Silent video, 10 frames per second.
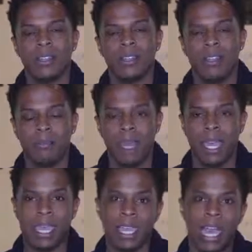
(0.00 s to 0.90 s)
her
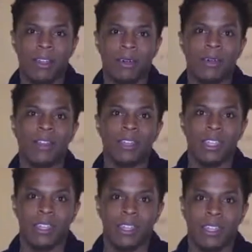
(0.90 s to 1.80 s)
man got up
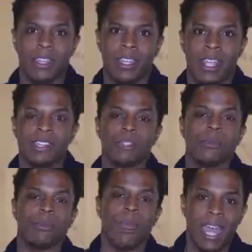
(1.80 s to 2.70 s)
early and
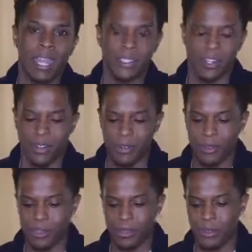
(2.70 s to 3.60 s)
surprised her
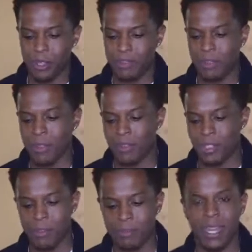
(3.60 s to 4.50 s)
with
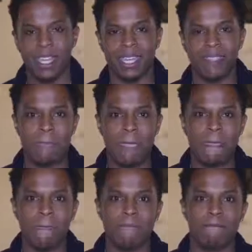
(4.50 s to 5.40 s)
breakfast in bed.
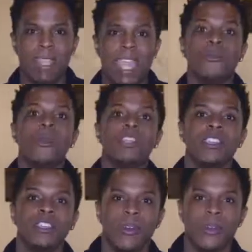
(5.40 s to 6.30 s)
And wouldn't
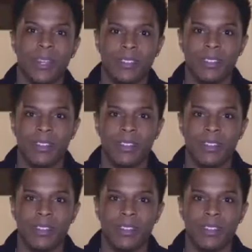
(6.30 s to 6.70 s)
you know it,